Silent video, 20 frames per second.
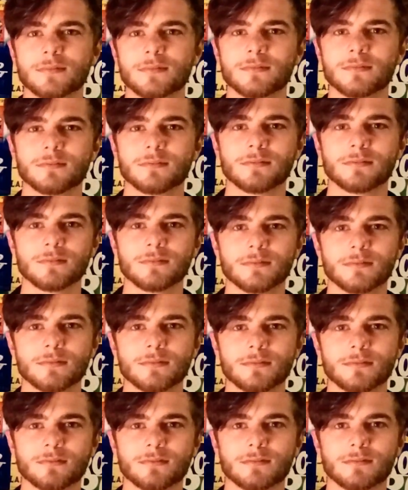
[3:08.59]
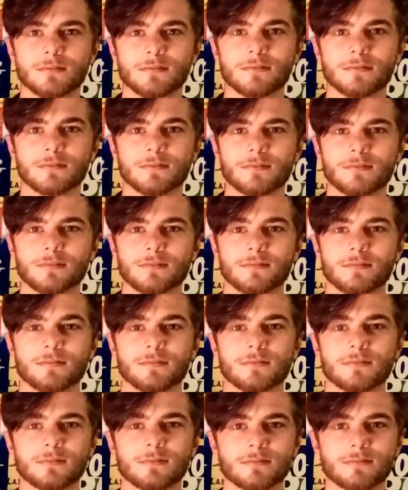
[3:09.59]

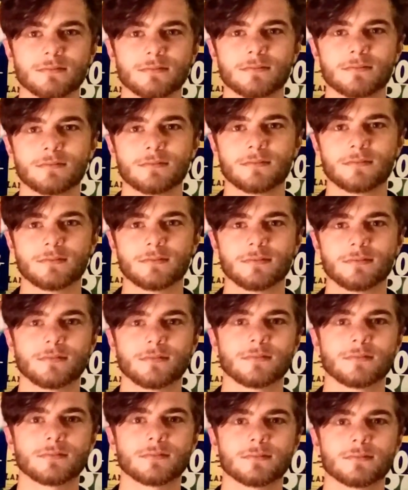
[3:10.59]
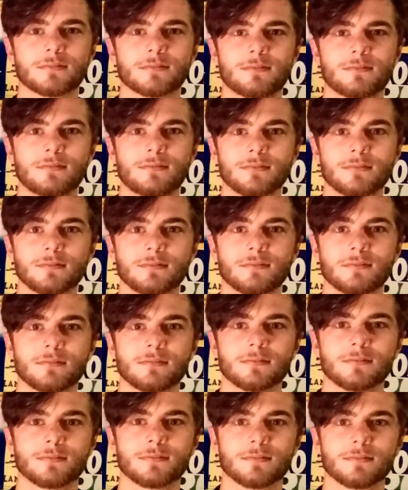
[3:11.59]

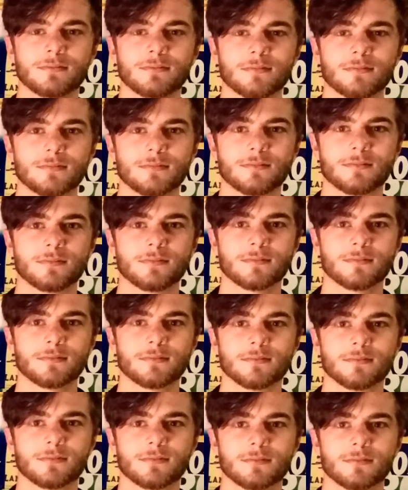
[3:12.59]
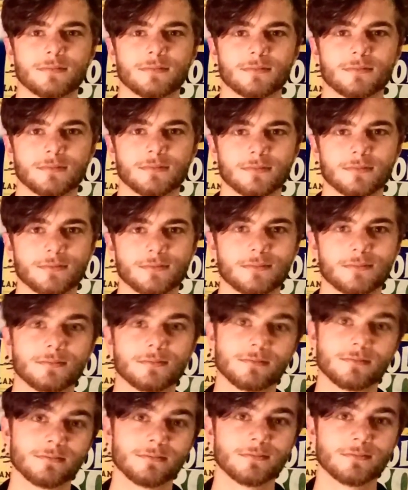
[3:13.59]

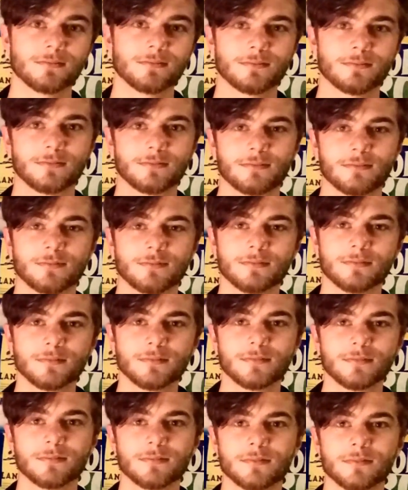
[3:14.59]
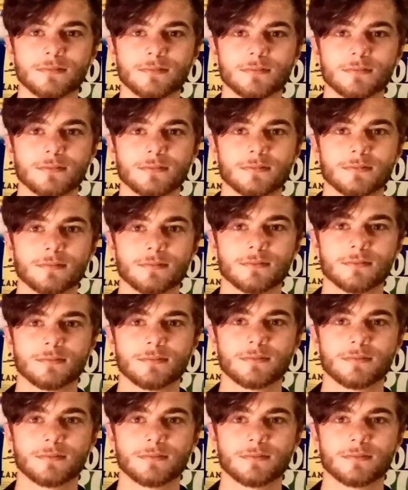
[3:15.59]
No words are spoken by the person on screen.